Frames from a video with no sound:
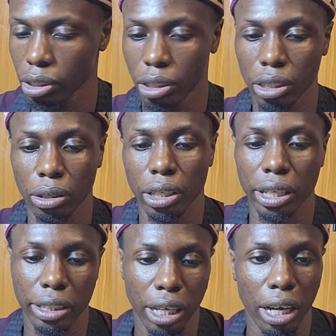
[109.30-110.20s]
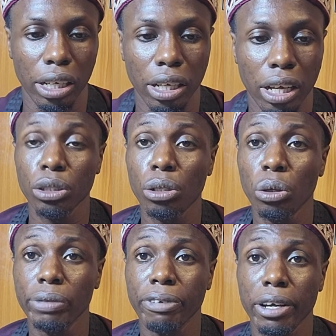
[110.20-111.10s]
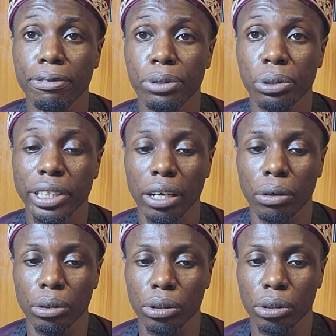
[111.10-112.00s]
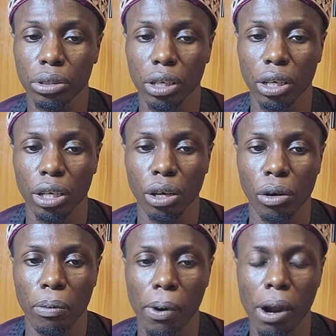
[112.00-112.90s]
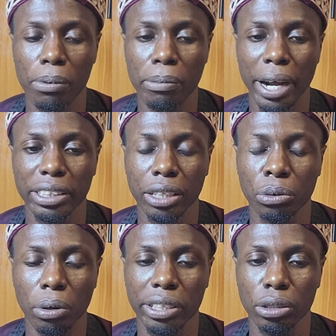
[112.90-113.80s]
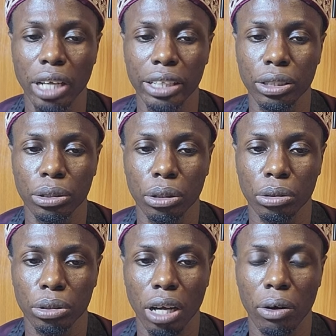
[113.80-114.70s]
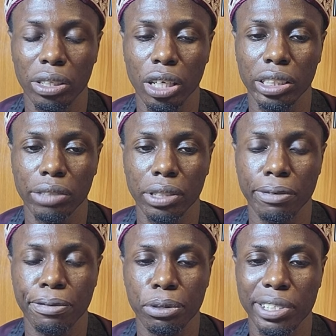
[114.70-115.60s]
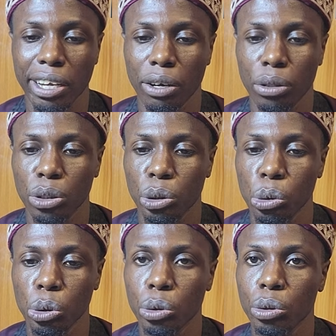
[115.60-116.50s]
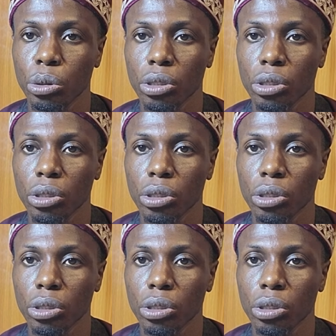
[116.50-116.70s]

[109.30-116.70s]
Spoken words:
Click on enter. It's going to load for a few seconds. Probably my network is not that strong, so I'll just give it a few seconds to load.